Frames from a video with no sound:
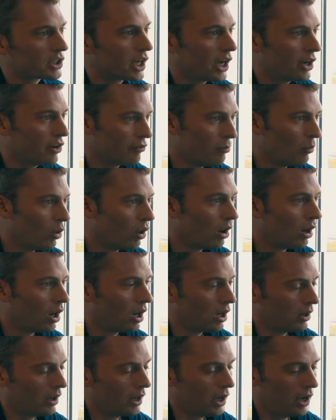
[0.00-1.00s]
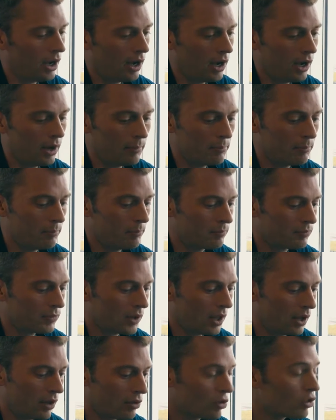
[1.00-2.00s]
kind of more
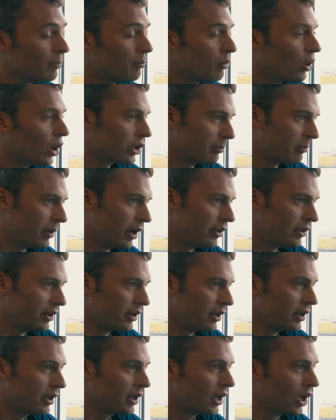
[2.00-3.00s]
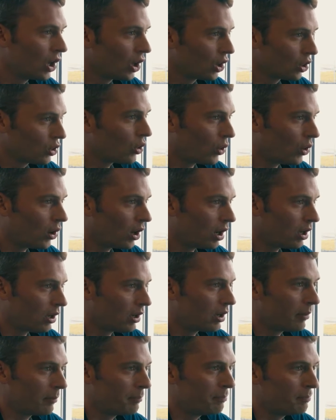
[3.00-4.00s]
supported by the core
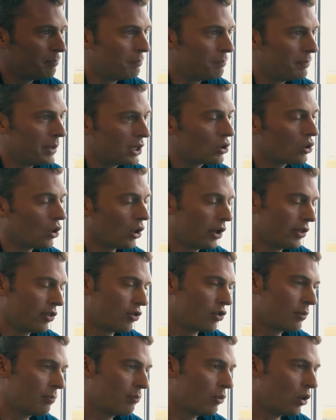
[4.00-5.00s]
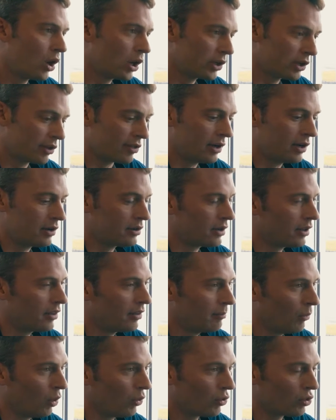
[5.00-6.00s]
Bitcoin supporters
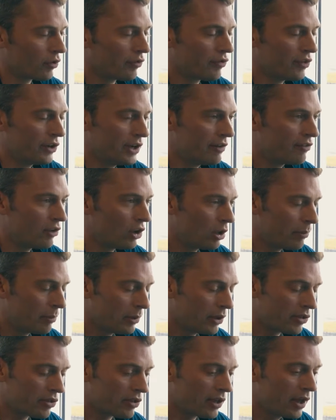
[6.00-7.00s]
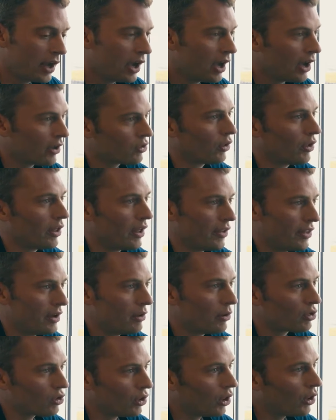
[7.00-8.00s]
and most of the developers. So
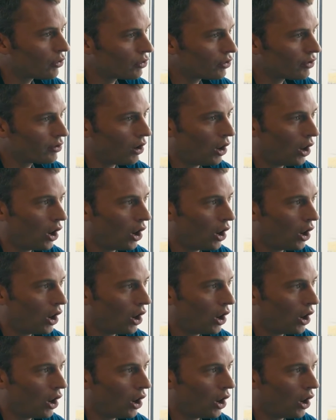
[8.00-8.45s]
there is also